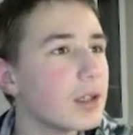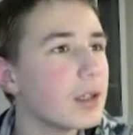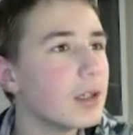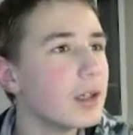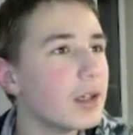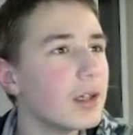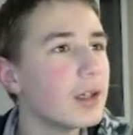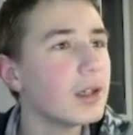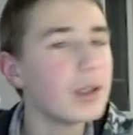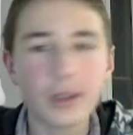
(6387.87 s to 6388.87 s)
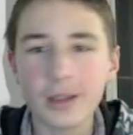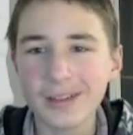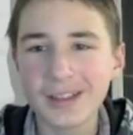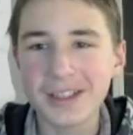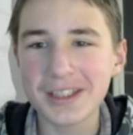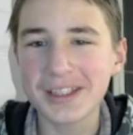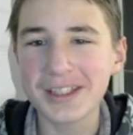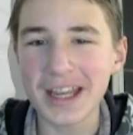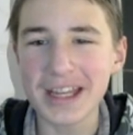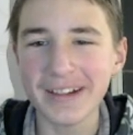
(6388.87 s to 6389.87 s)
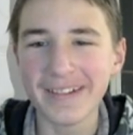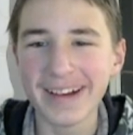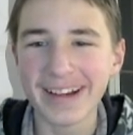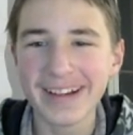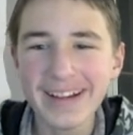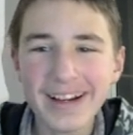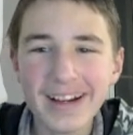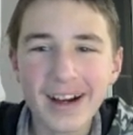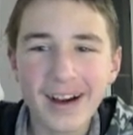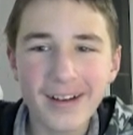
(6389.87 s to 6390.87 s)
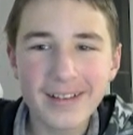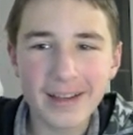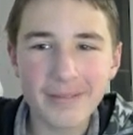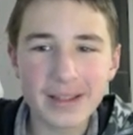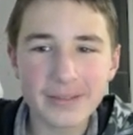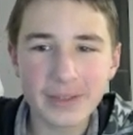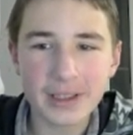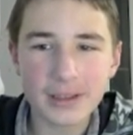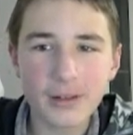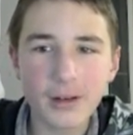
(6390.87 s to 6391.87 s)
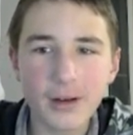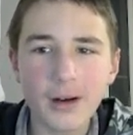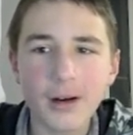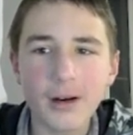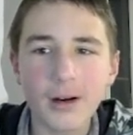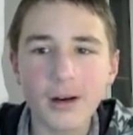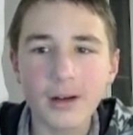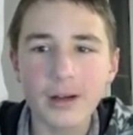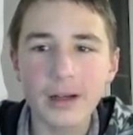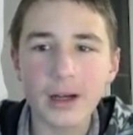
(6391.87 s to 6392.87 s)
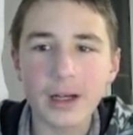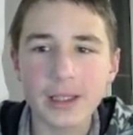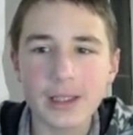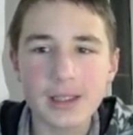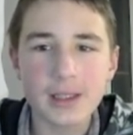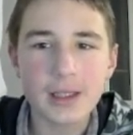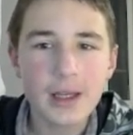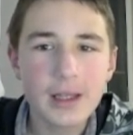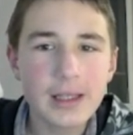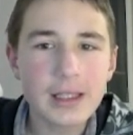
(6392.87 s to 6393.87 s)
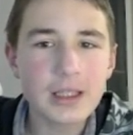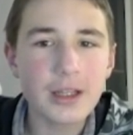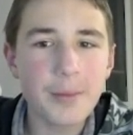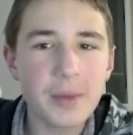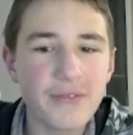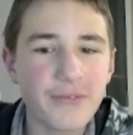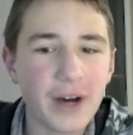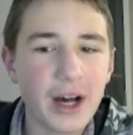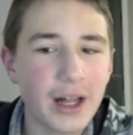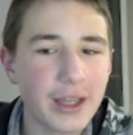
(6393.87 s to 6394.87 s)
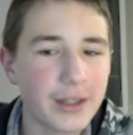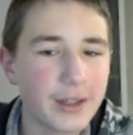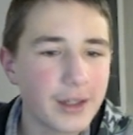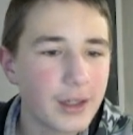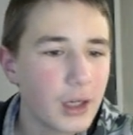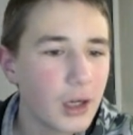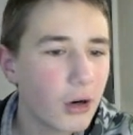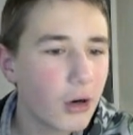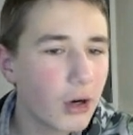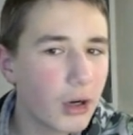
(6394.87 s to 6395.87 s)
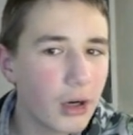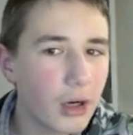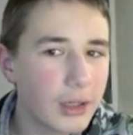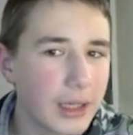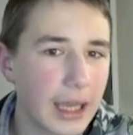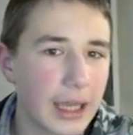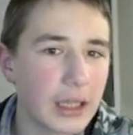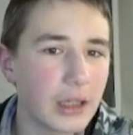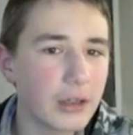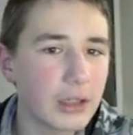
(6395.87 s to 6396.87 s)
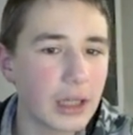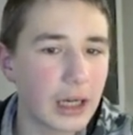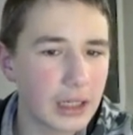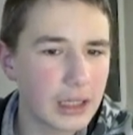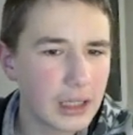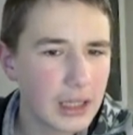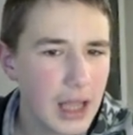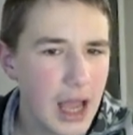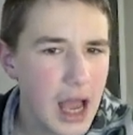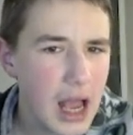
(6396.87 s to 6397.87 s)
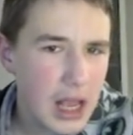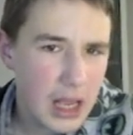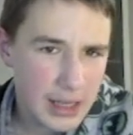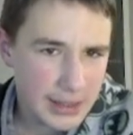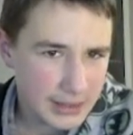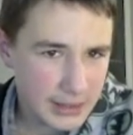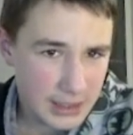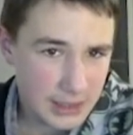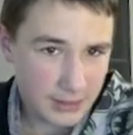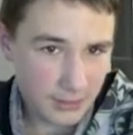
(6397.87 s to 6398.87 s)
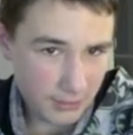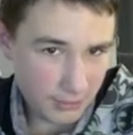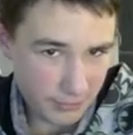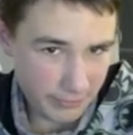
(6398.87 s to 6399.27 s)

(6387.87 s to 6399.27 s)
Uh-huh. See, senor. Okay, wait. Oh, guys. That's gonna be fun. Okay, hello, good luck. So...